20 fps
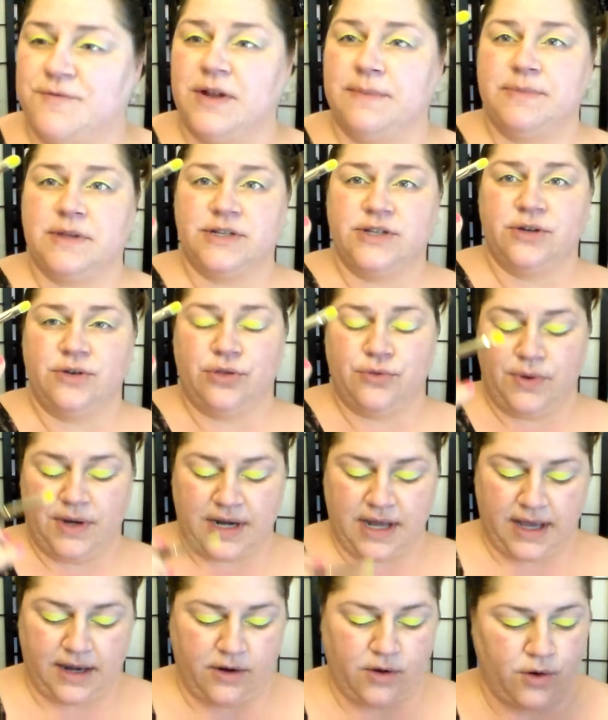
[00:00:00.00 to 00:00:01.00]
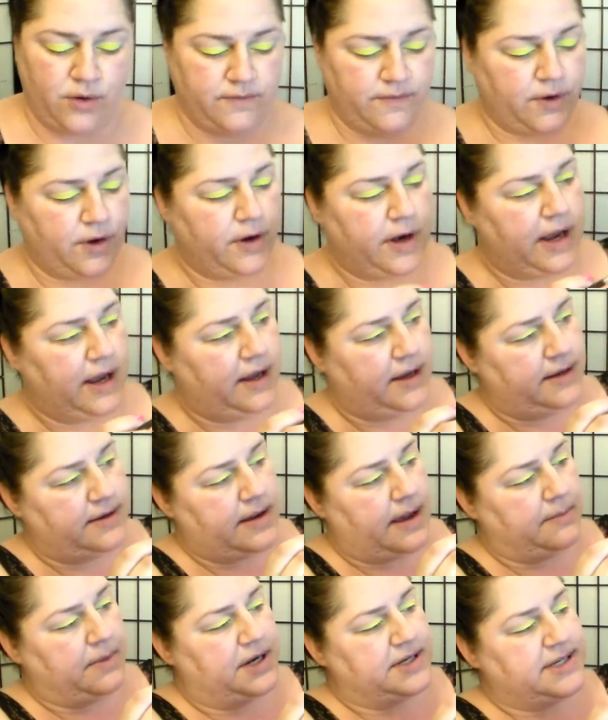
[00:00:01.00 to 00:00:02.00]
to flip the two thirty-nine over, and
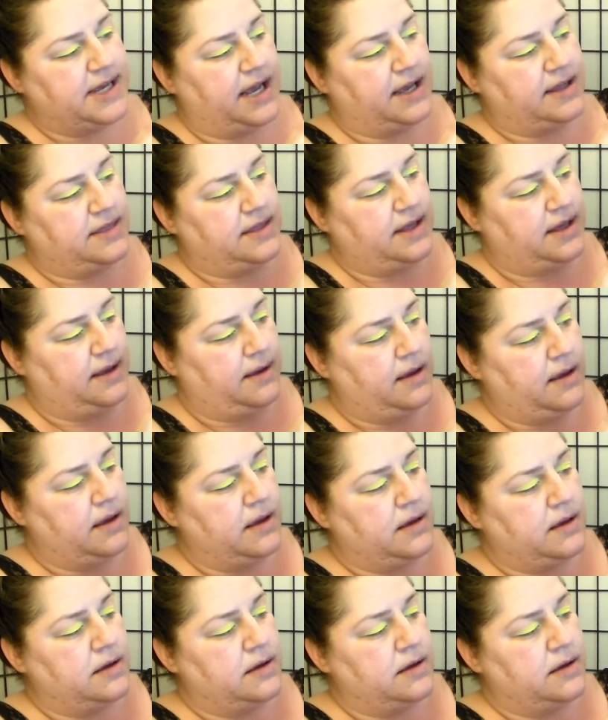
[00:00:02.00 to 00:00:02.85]
I'm going to take the